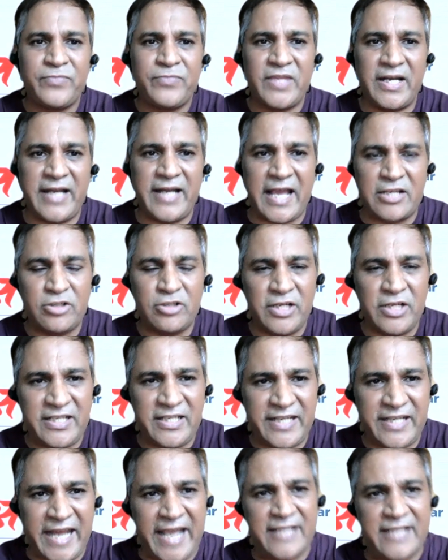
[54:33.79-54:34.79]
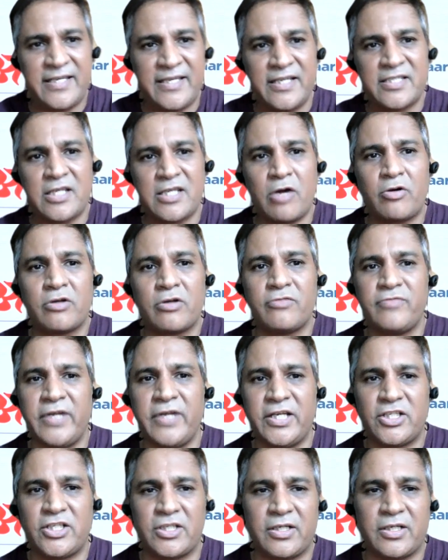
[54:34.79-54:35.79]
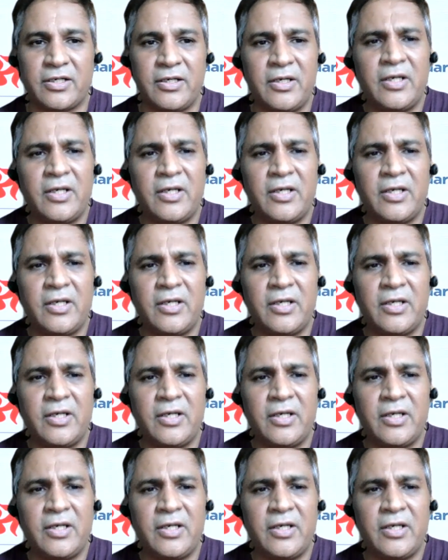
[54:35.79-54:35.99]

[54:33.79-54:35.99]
that actually take things out of nature.